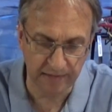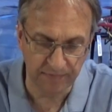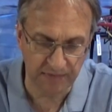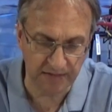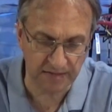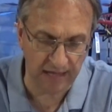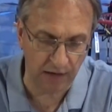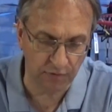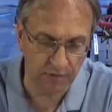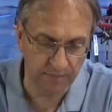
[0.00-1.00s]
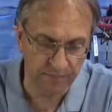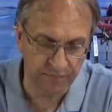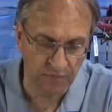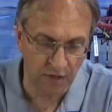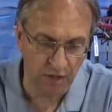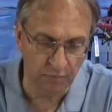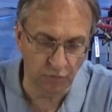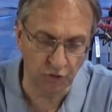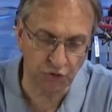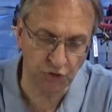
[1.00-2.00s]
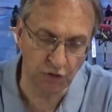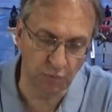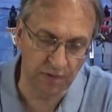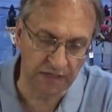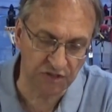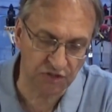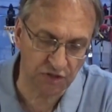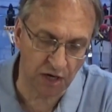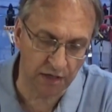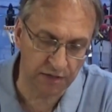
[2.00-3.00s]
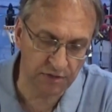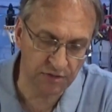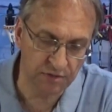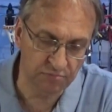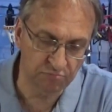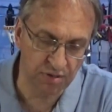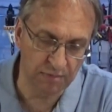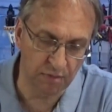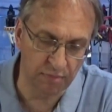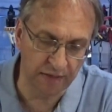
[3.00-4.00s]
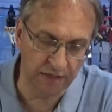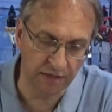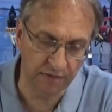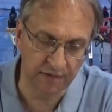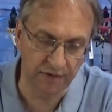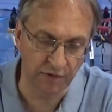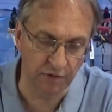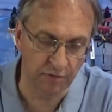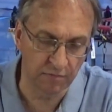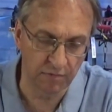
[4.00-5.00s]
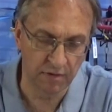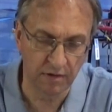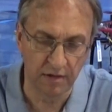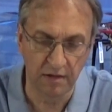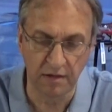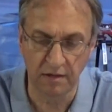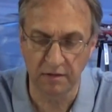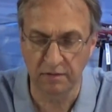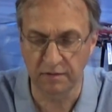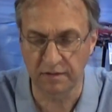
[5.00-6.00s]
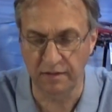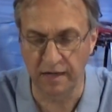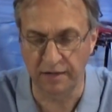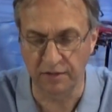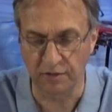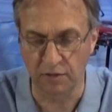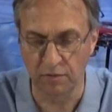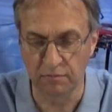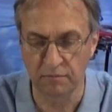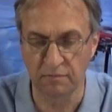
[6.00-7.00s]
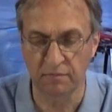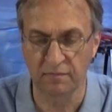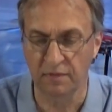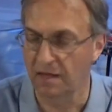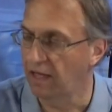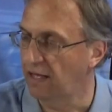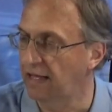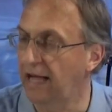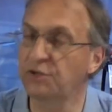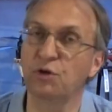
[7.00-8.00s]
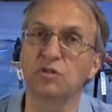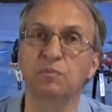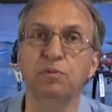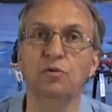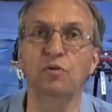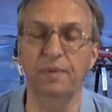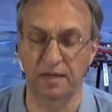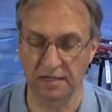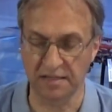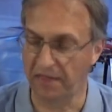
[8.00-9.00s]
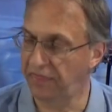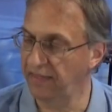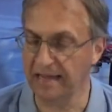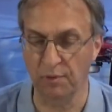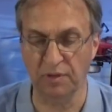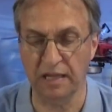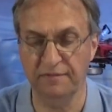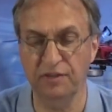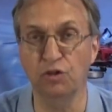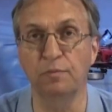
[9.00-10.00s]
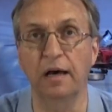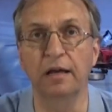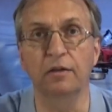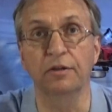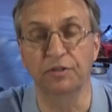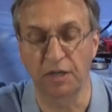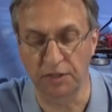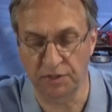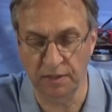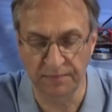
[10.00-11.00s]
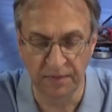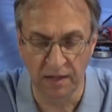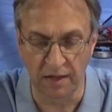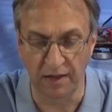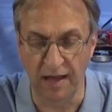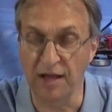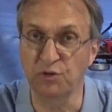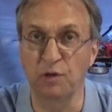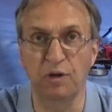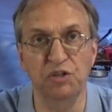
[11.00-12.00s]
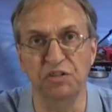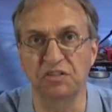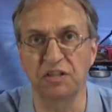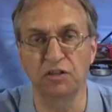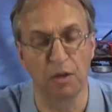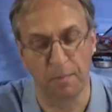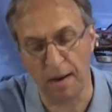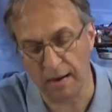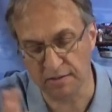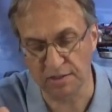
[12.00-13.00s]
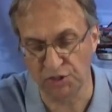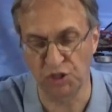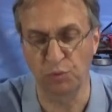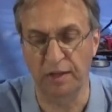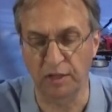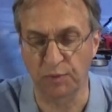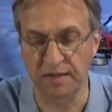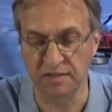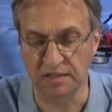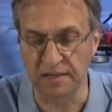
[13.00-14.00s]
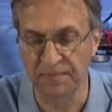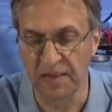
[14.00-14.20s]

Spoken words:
this out. Not sure where it starts. Probably here. There you go. There you go. I chose blue because I think I will give it to my daughter. Actually, when she saw the box, she went crazy.